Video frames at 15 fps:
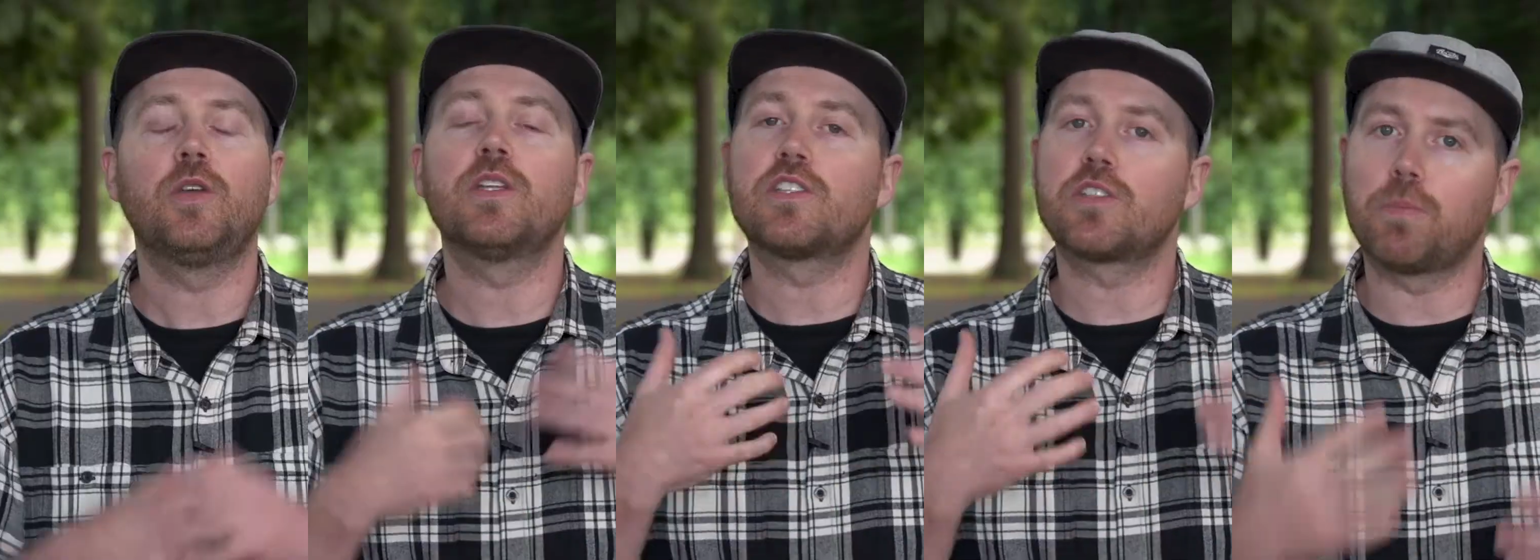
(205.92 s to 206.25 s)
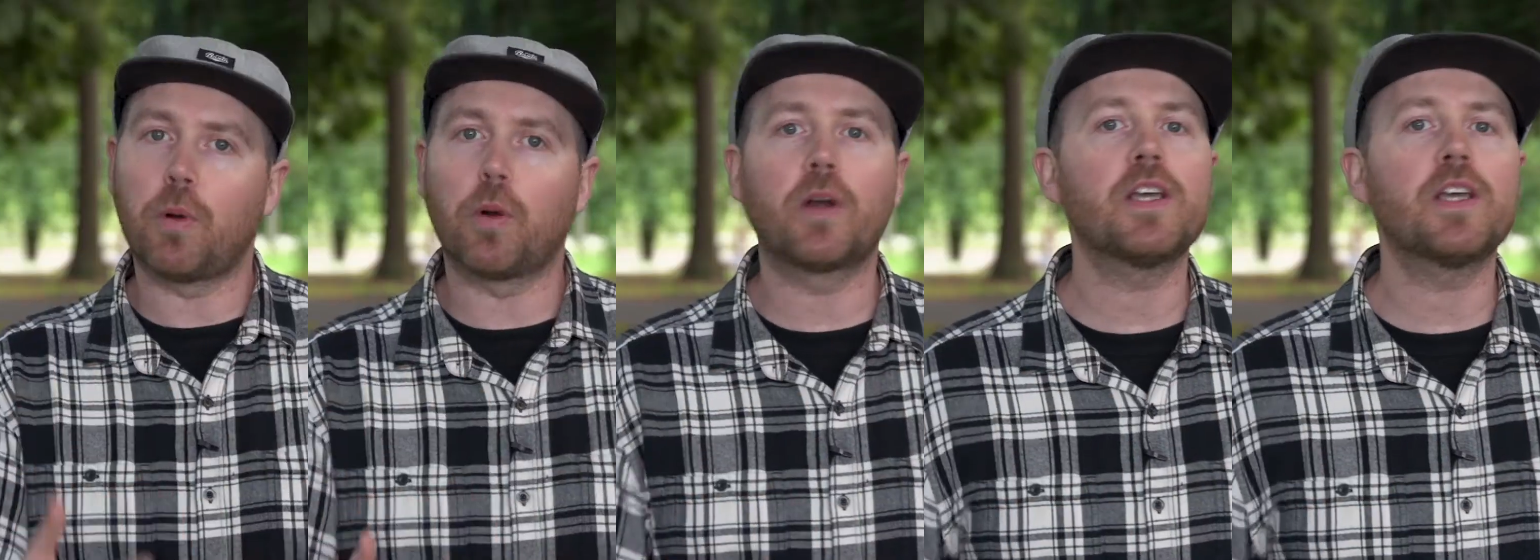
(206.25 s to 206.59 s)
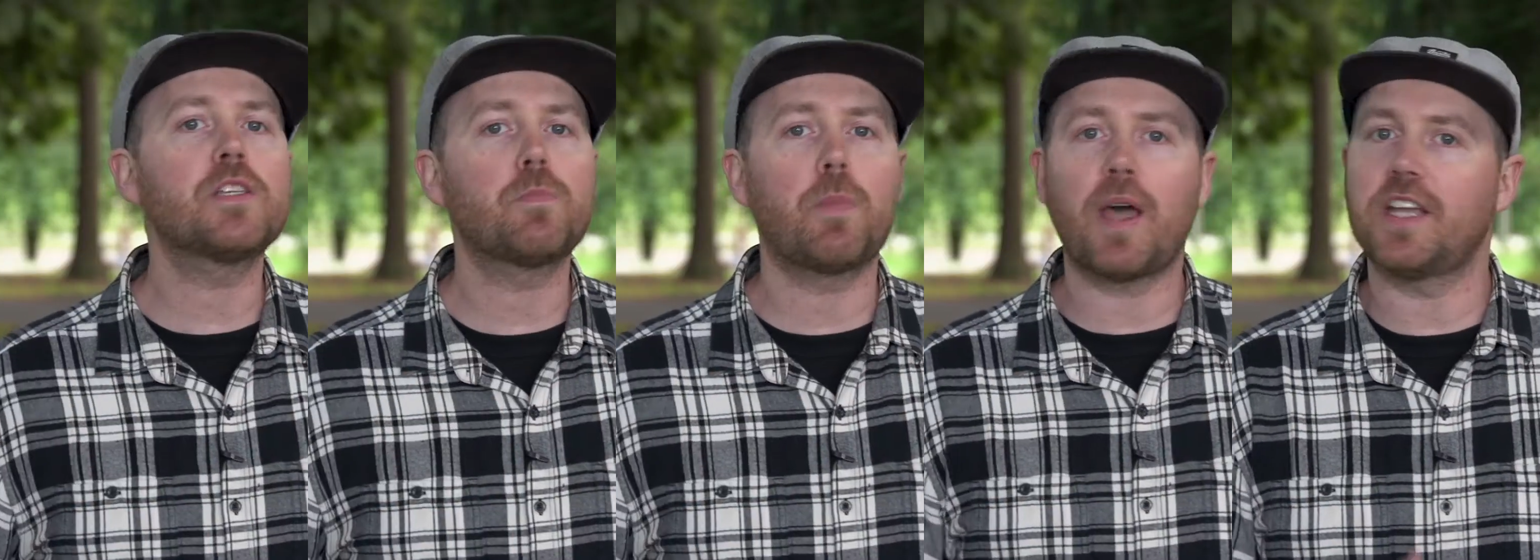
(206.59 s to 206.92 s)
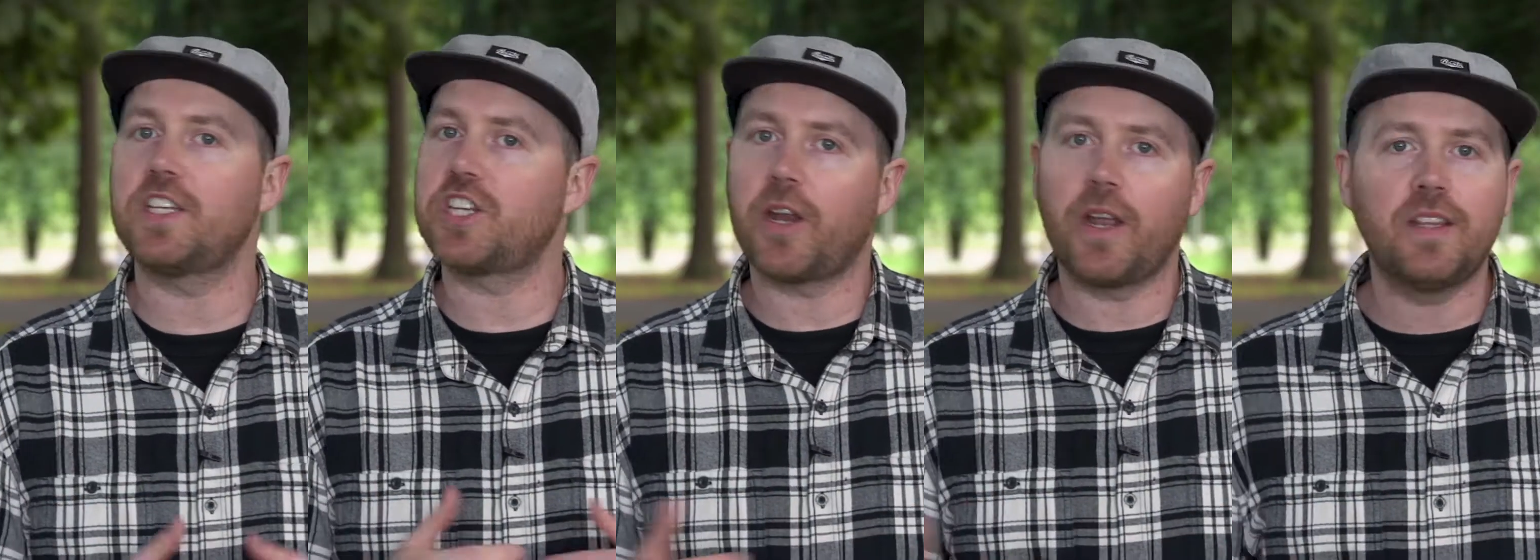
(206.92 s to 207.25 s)
can support us
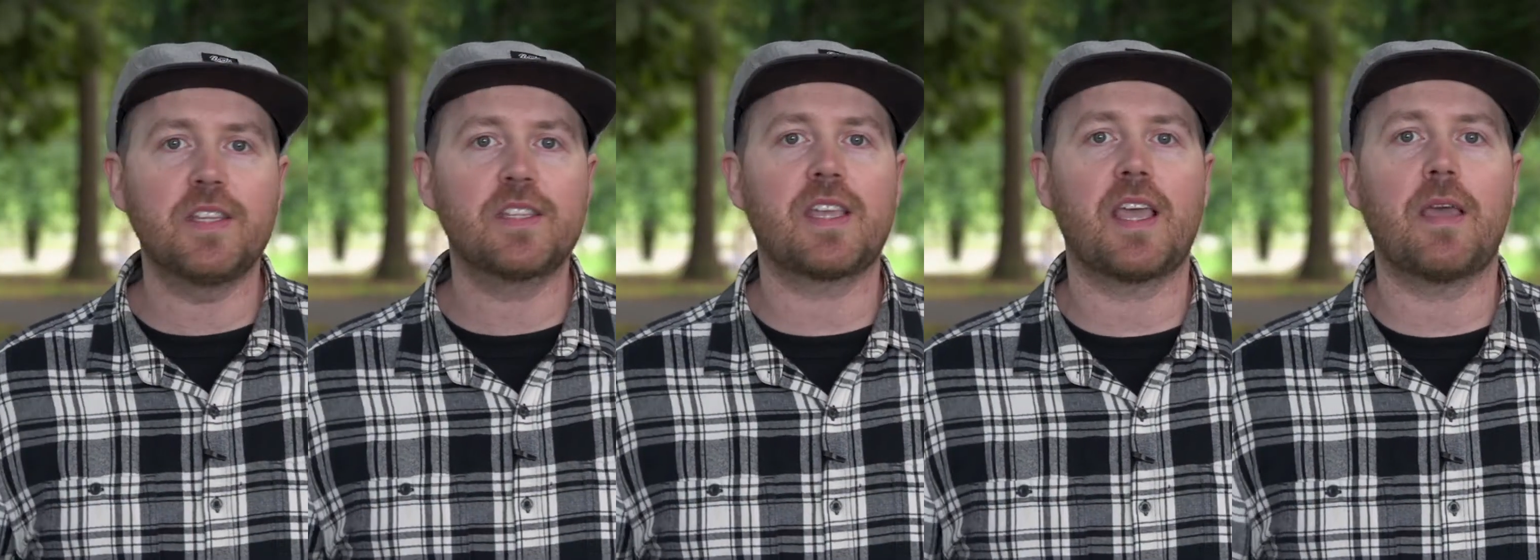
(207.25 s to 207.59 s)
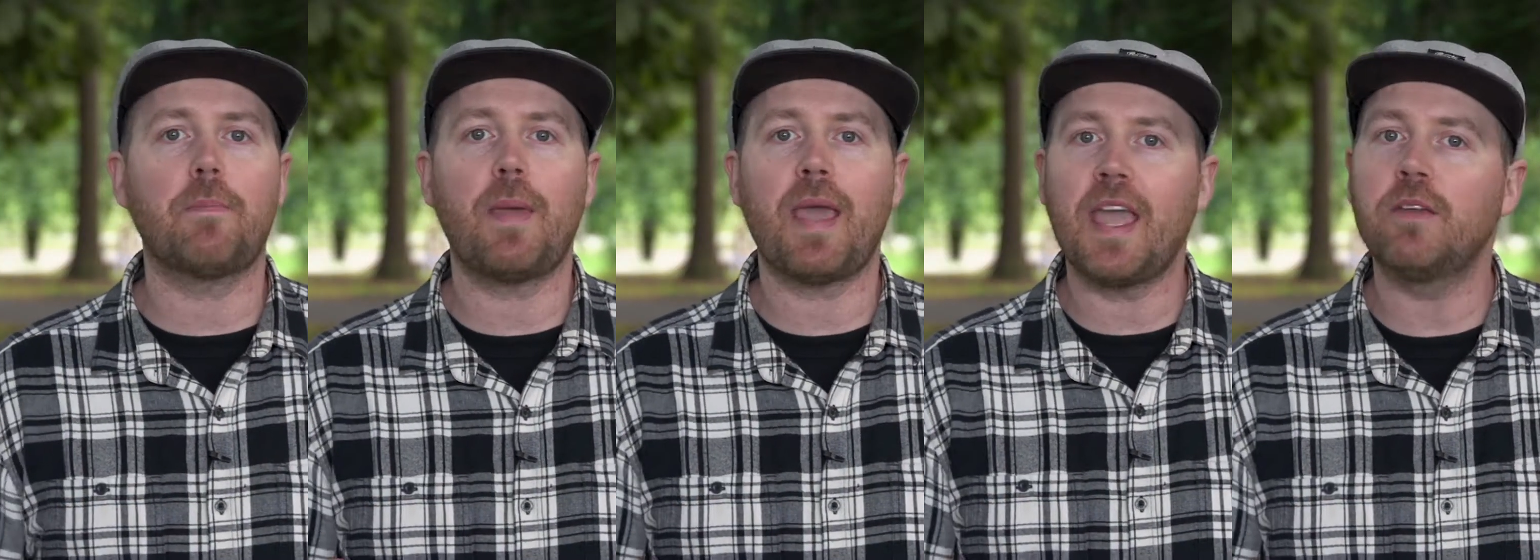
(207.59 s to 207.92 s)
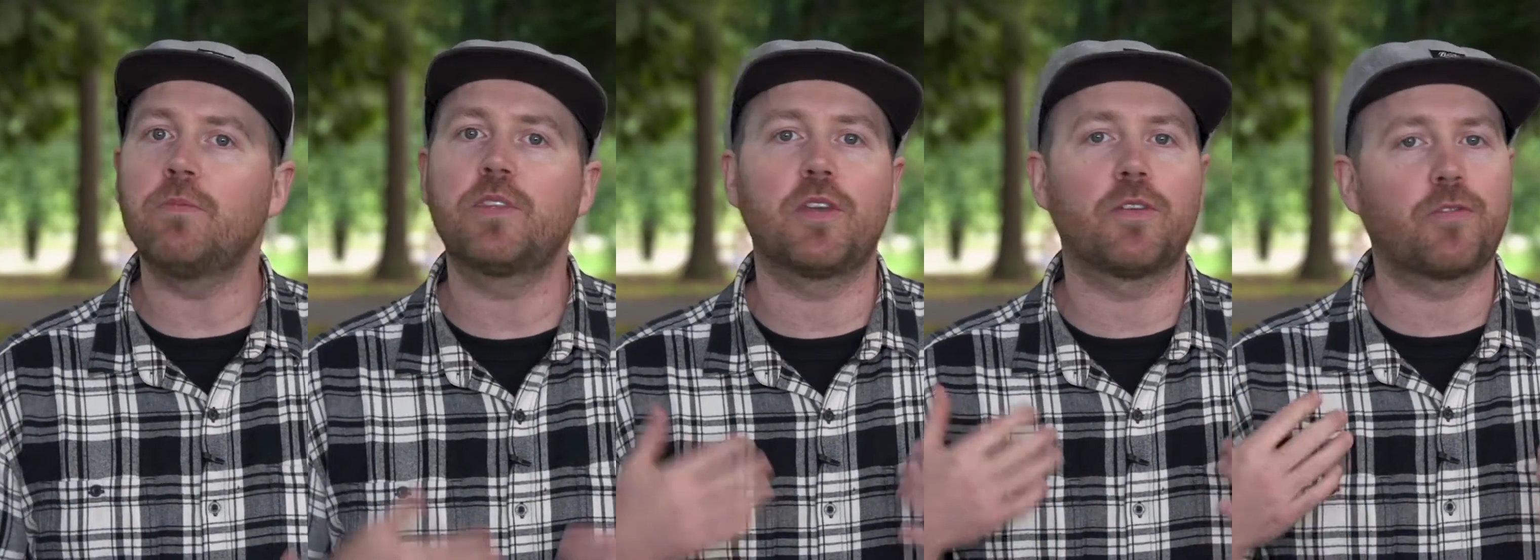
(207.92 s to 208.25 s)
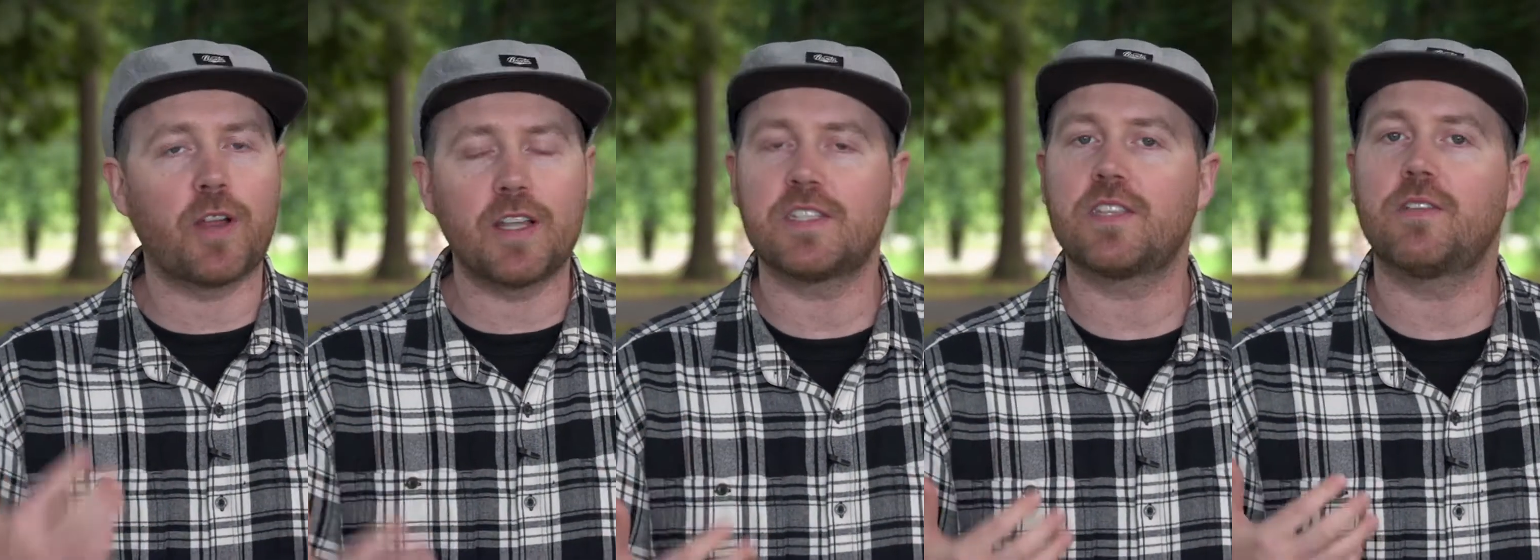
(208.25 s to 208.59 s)
by sharing this campaign with your
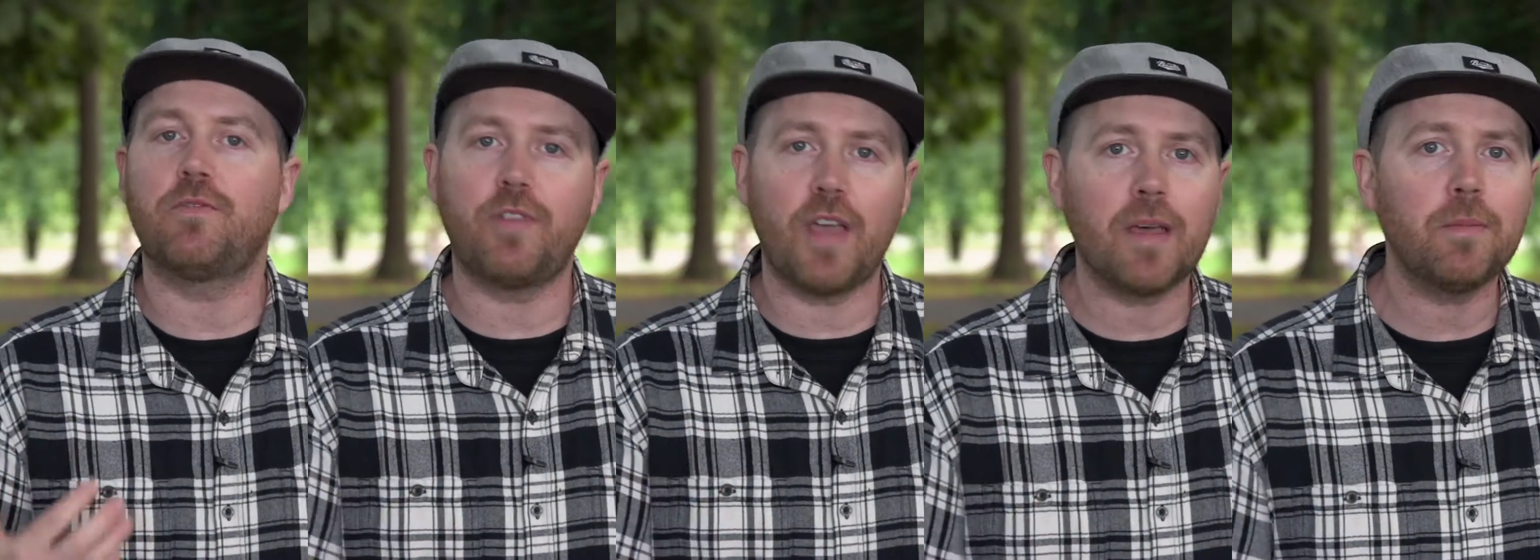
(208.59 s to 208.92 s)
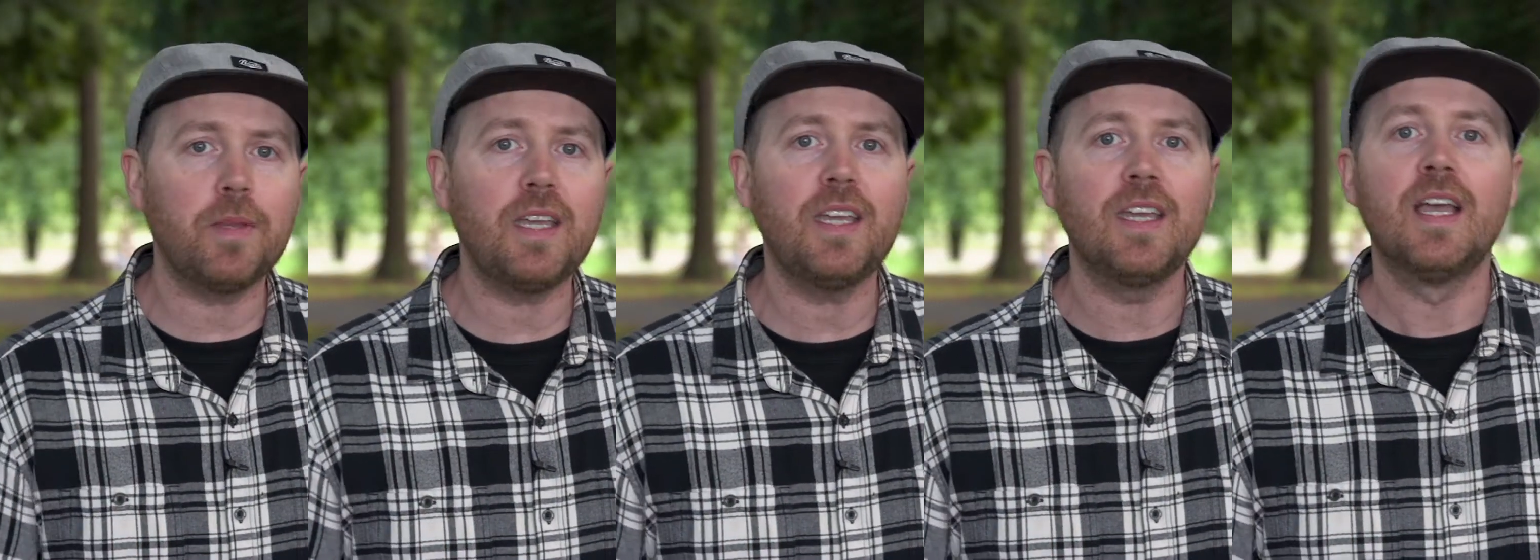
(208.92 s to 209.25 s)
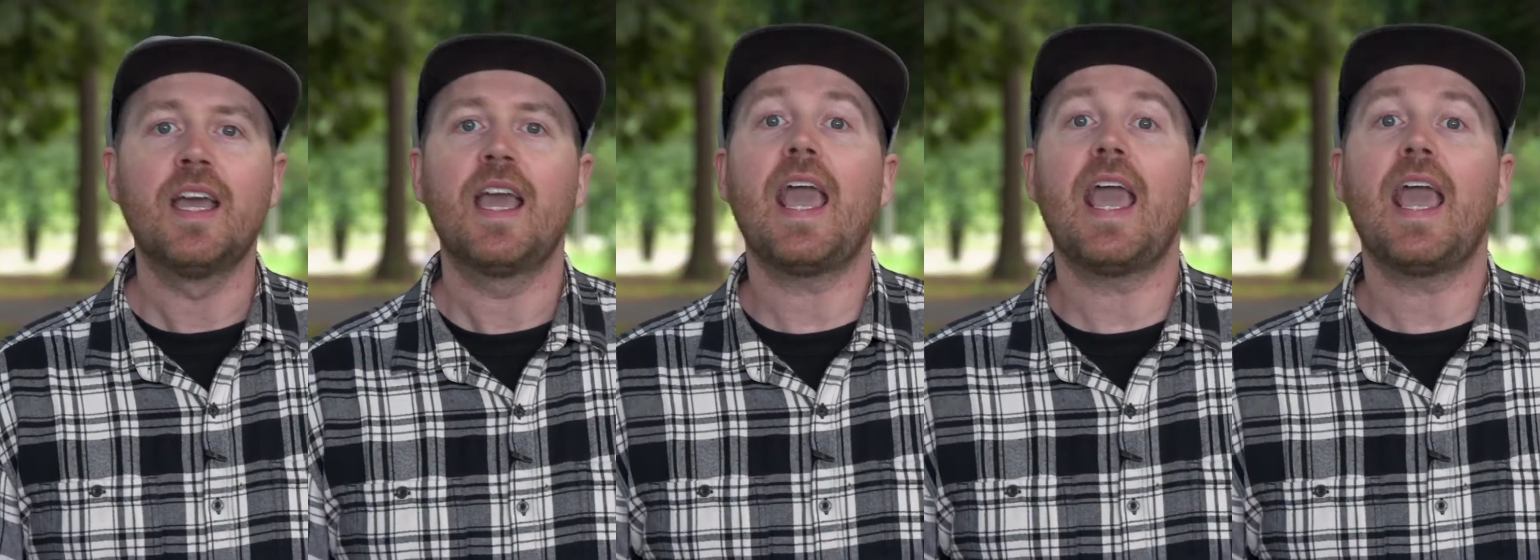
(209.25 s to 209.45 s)
friends and family